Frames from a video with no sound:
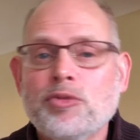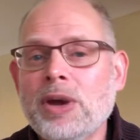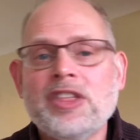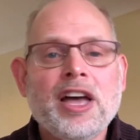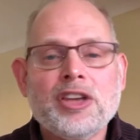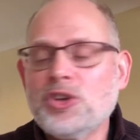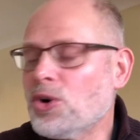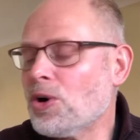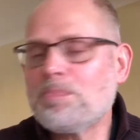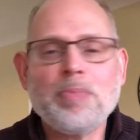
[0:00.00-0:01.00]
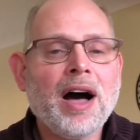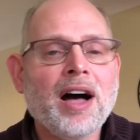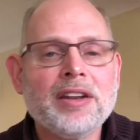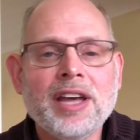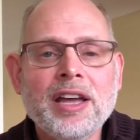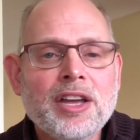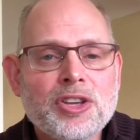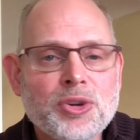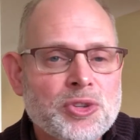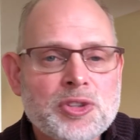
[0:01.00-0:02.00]
whether your partner,
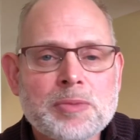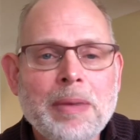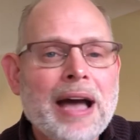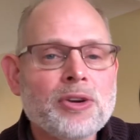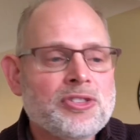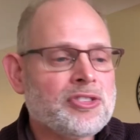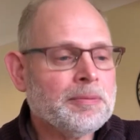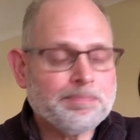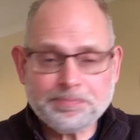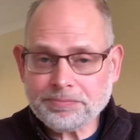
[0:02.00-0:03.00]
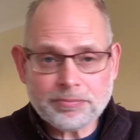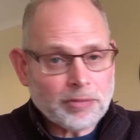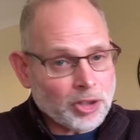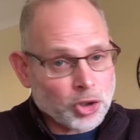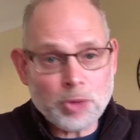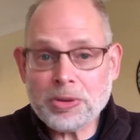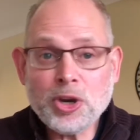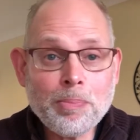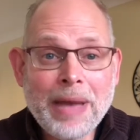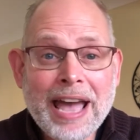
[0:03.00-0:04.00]
your spouse, could be
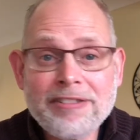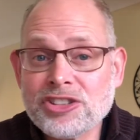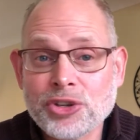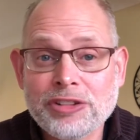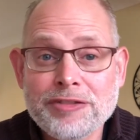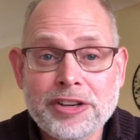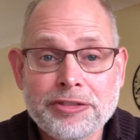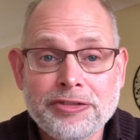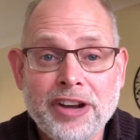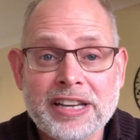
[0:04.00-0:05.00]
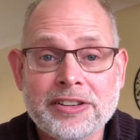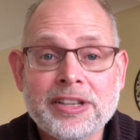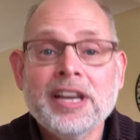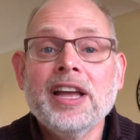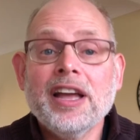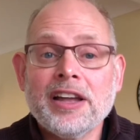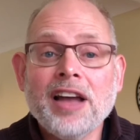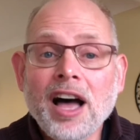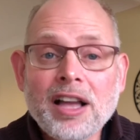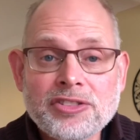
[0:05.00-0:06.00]
your parent or even a friend, and
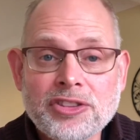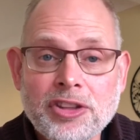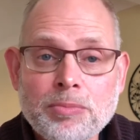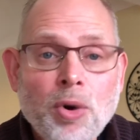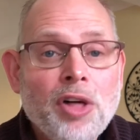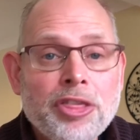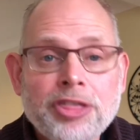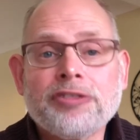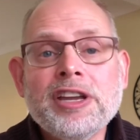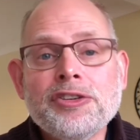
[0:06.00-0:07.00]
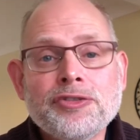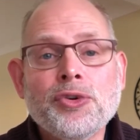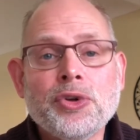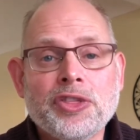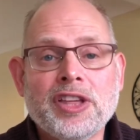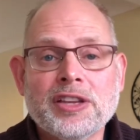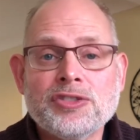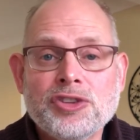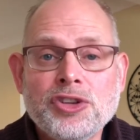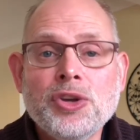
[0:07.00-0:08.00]
ask them what 3 or 4
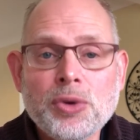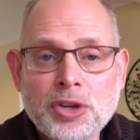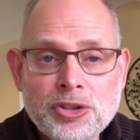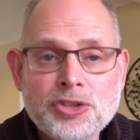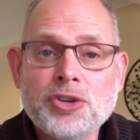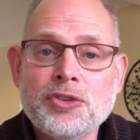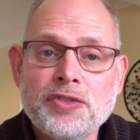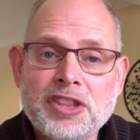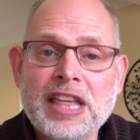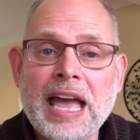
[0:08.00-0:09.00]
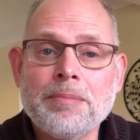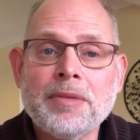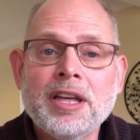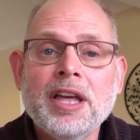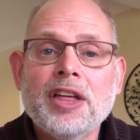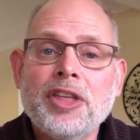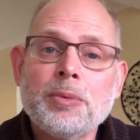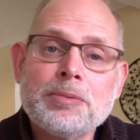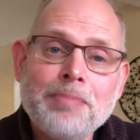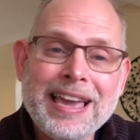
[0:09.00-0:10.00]
things you could do for them that
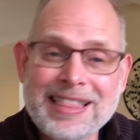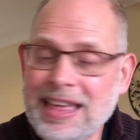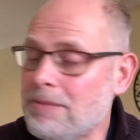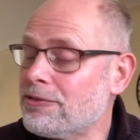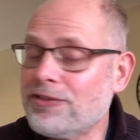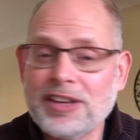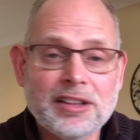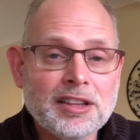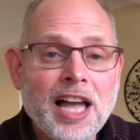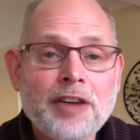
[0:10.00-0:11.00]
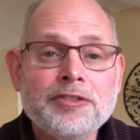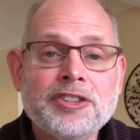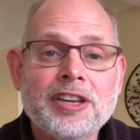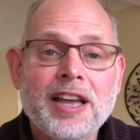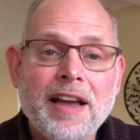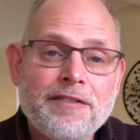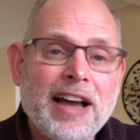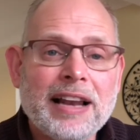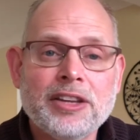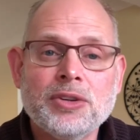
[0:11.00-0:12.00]
would make them feel loved,
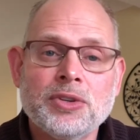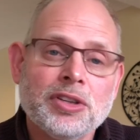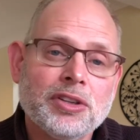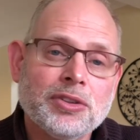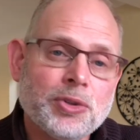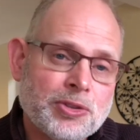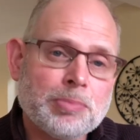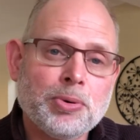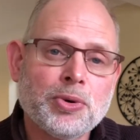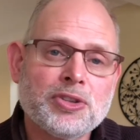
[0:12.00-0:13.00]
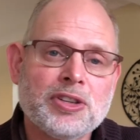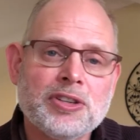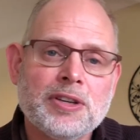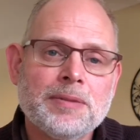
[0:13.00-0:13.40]
valued, or supported.